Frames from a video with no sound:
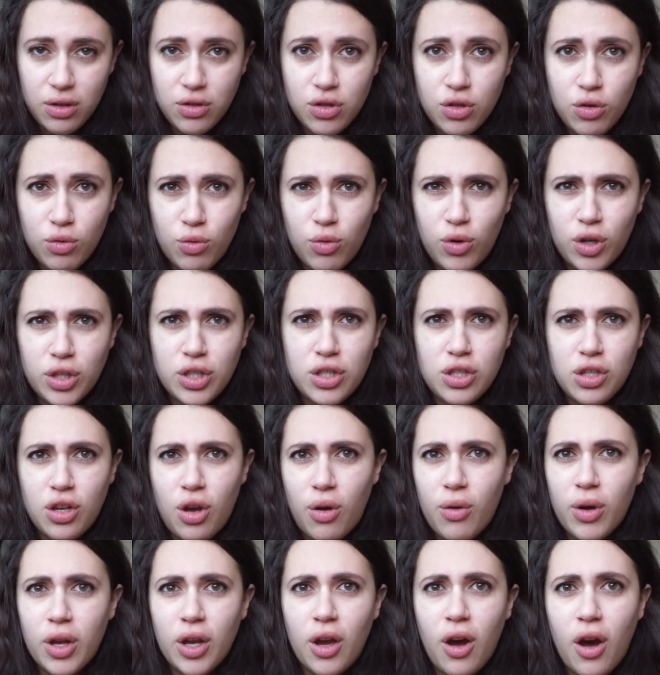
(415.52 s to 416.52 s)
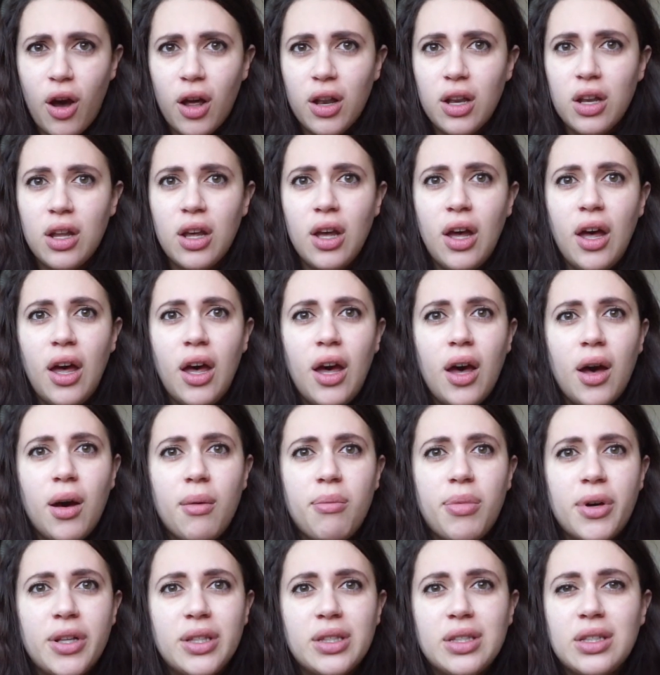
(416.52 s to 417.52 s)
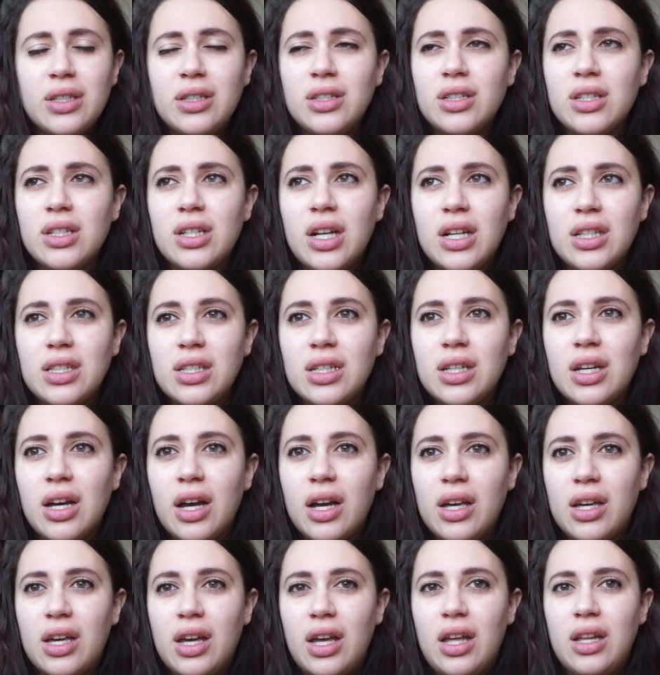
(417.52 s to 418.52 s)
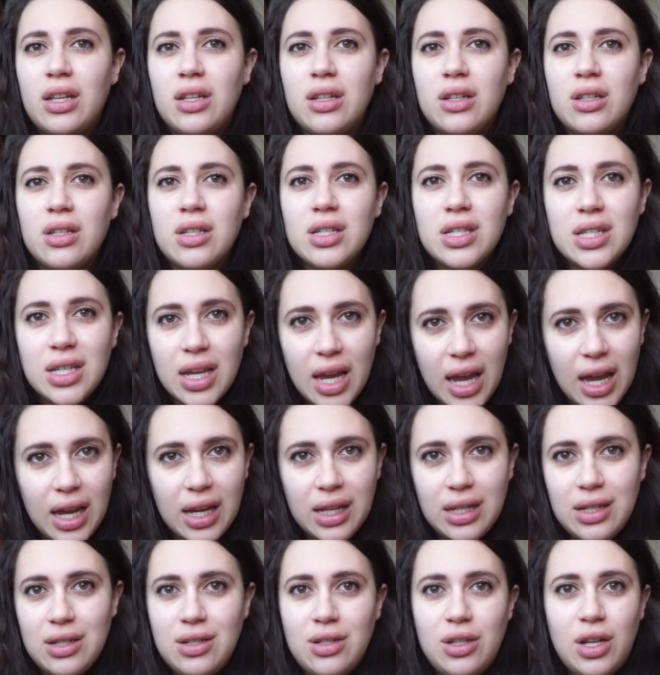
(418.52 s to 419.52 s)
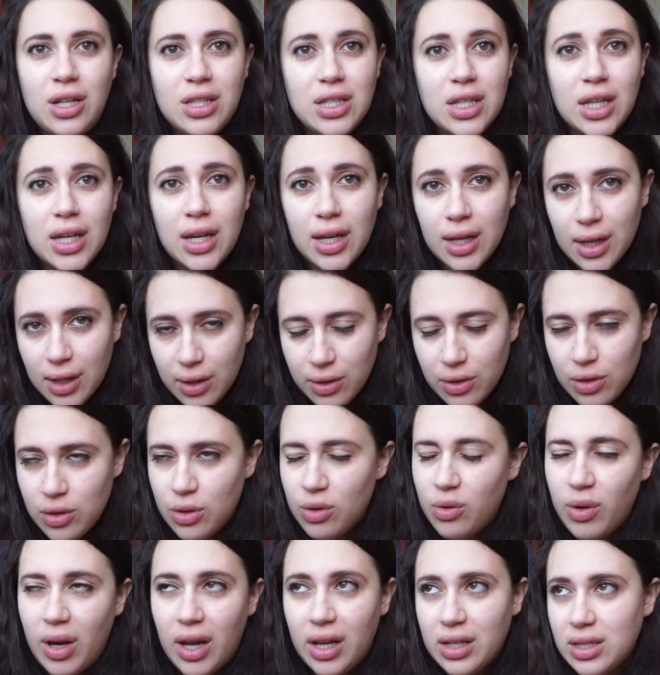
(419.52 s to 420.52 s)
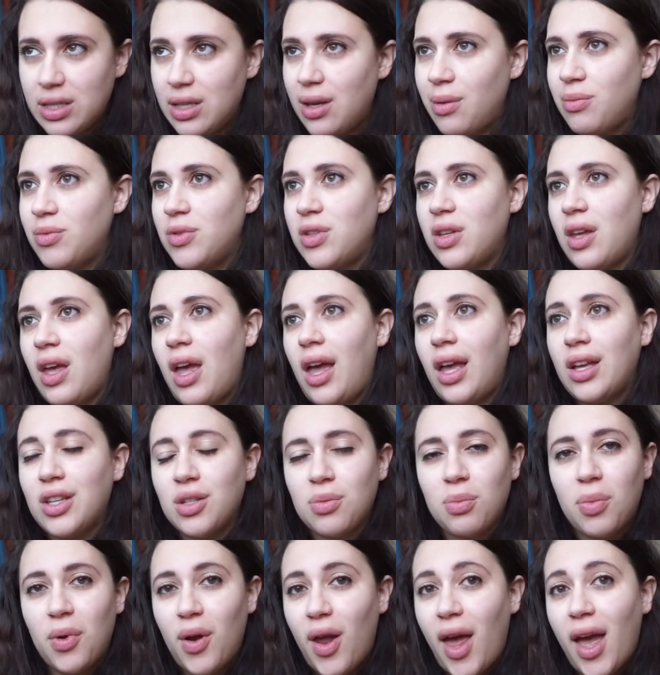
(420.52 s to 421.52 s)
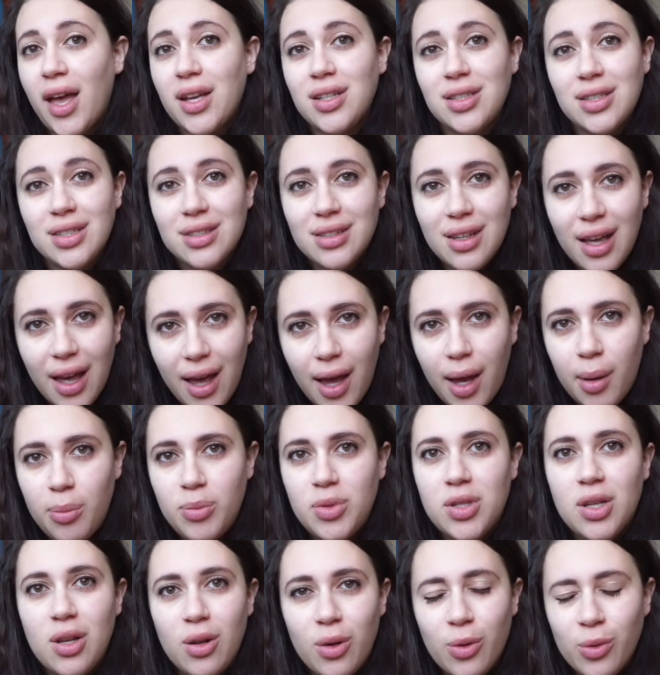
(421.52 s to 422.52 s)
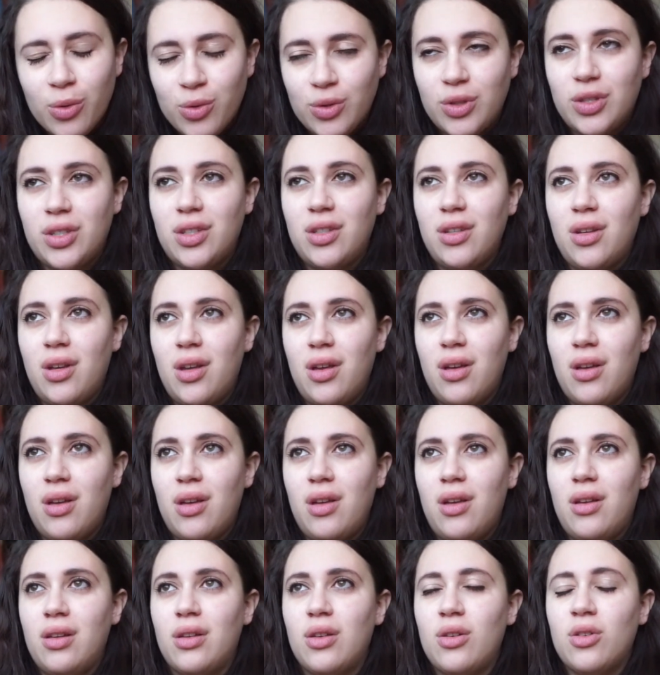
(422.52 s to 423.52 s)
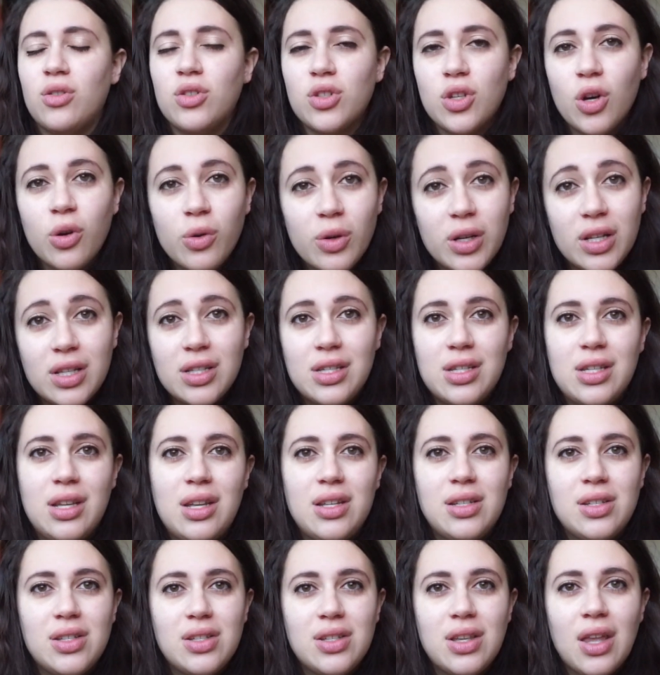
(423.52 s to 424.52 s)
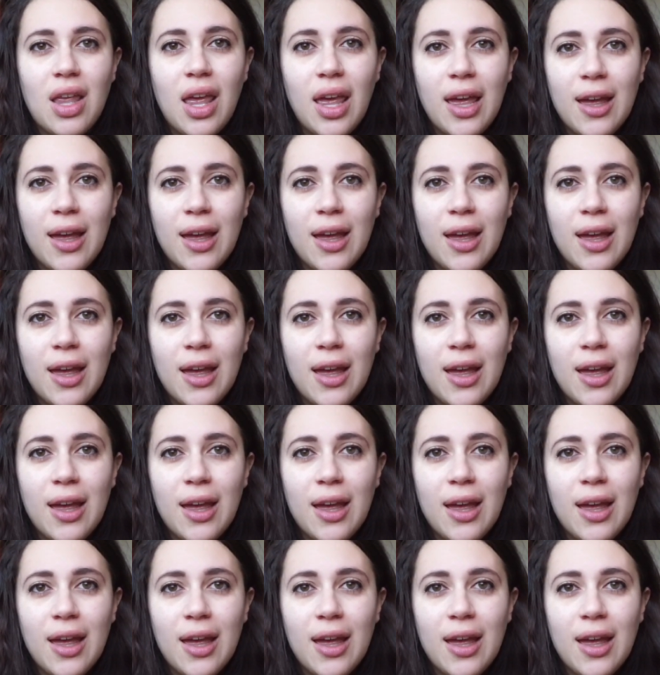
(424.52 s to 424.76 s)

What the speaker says: to what's going on? But there's nothing I can say, there's nothing I can do except express absolute condolences,